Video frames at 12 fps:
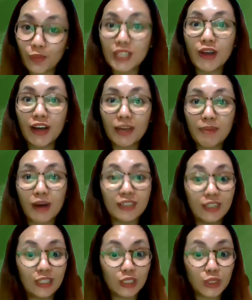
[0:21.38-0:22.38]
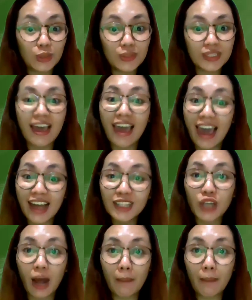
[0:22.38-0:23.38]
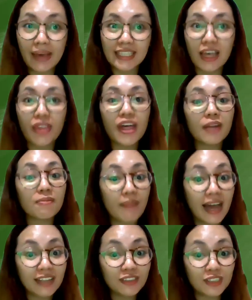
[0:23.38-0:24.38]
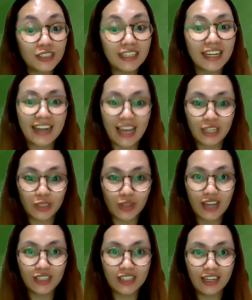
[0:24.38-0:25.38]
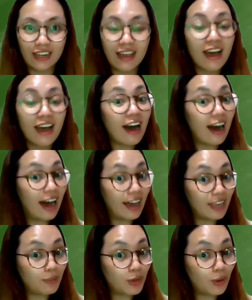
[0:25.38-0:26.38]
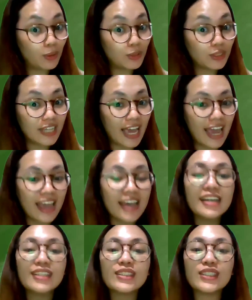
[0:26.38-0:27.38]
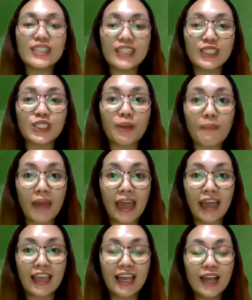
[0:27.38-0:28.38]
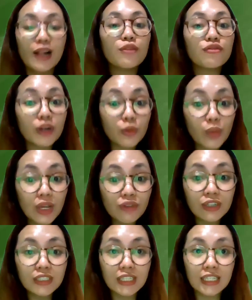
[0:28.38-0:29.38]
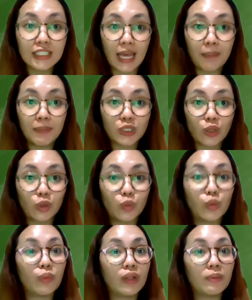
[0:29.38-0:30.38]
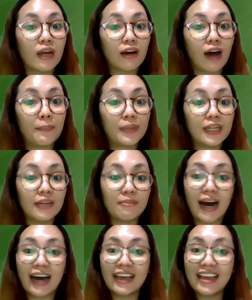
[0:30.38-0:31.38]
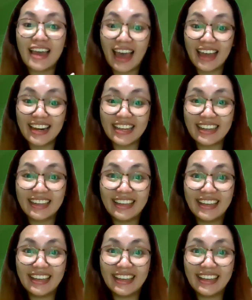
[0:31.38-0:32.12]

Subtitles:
we talk about issues and topics that matter in education. I am your host today, Teacher May. For week 13's episode, we will be accompanied by Eddie,